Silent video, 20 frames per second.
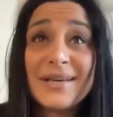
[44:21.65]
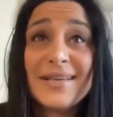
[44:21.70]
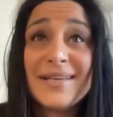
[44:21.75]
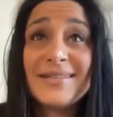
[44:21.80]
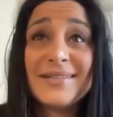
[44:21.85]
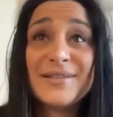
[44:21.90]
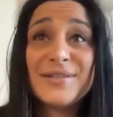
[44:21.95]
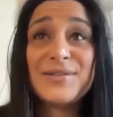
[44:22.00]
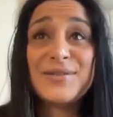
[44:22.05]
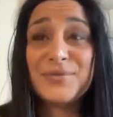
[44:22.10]

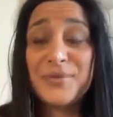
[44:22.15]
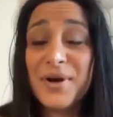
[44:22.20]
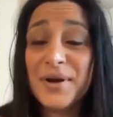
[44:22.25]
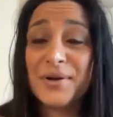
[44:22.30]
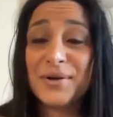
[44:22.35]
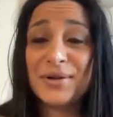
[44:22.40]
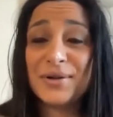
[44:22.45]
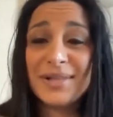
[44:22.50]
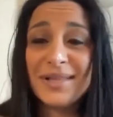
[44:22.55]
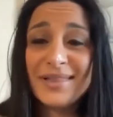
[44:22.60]
it's a
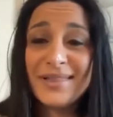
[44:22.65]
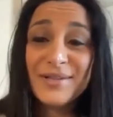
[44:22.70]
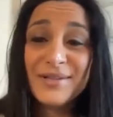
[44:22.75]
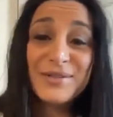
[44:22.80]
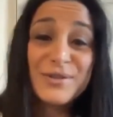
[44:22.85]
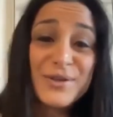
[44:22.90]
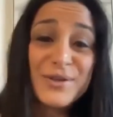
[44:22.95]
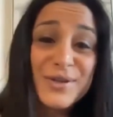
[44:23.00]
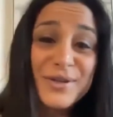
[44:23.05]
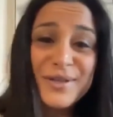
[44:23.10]
struggle, and there's
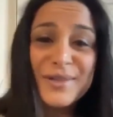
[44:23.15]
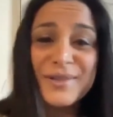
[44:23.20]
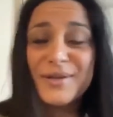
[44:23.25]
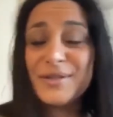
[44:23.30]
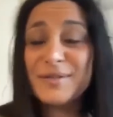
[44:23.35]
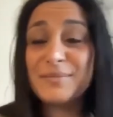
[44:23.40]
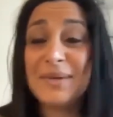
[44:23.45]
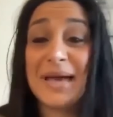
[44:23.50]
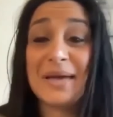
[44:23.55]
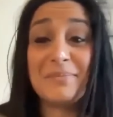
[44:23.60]
good and
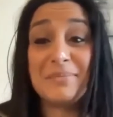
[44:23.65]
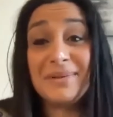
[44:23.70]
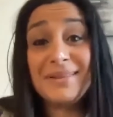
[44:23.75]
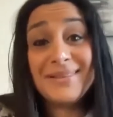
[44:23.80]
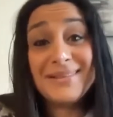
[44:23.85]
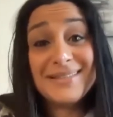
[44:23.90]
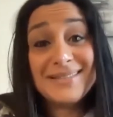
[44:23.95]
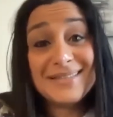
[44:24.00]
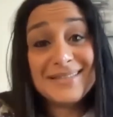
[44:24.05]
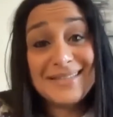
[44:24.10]
there's bad, but
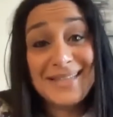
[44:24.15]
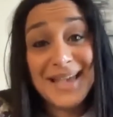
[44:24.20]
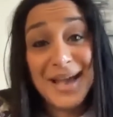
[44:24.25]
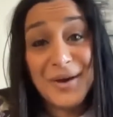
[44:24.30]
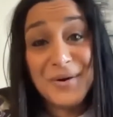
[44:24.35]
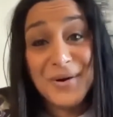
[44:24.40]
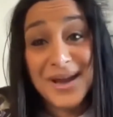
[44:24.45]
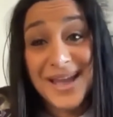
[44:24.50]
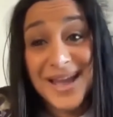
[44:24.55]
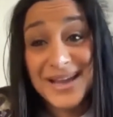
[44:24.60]
this is
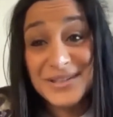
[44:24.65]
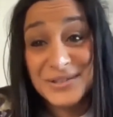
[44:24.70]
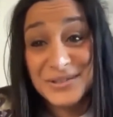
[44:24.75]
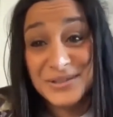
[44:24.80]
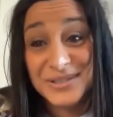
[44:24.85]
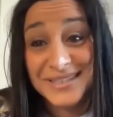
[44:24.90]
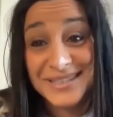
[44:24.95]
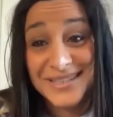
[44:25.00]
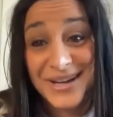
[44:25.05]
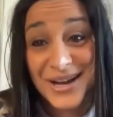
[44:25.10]
how I
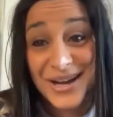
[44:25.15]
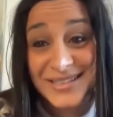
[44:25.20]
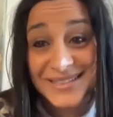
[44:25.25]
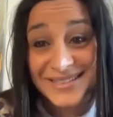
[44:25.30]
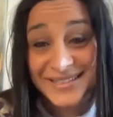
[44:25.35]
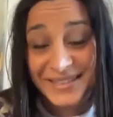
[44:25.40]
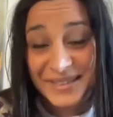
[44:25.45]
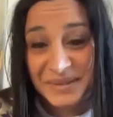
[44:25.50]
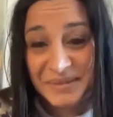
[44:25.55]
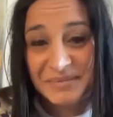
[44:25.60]
actually got
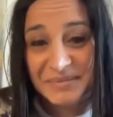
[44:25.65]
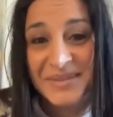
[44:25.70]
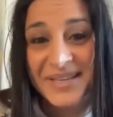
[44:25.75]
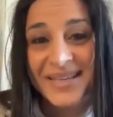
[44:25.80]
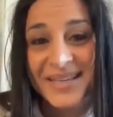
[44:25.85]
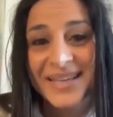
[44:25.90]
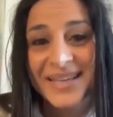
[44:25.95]
to him.